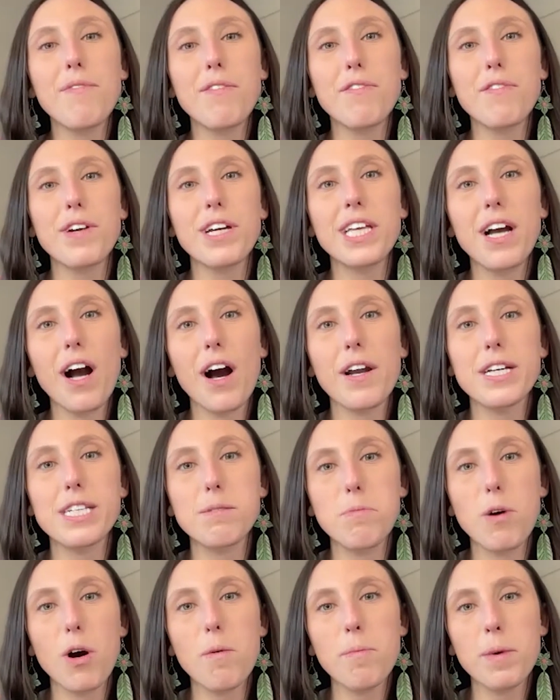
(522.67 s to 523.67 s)
a really honest
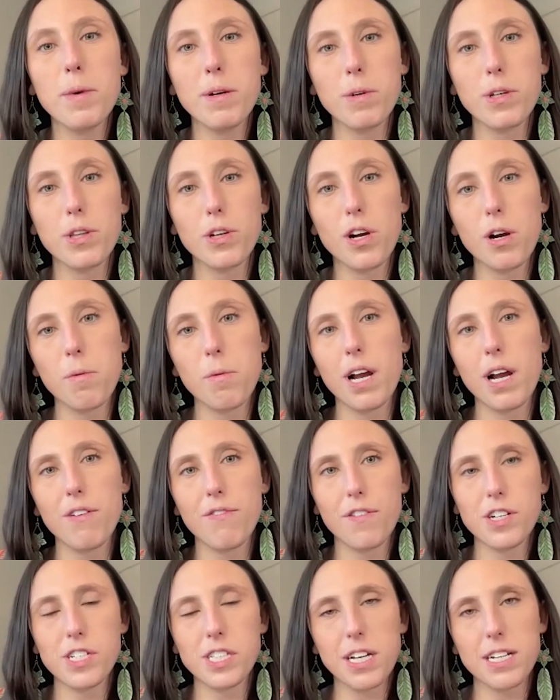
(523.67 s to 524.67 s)
moment with her where I
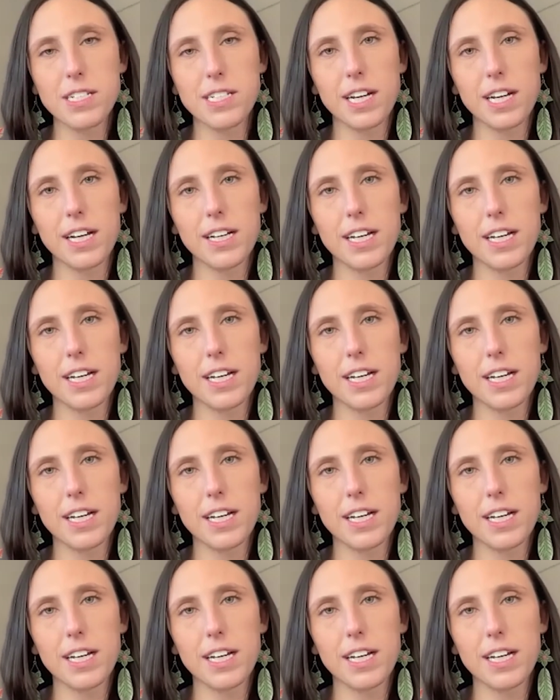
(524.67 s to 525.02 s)
first got to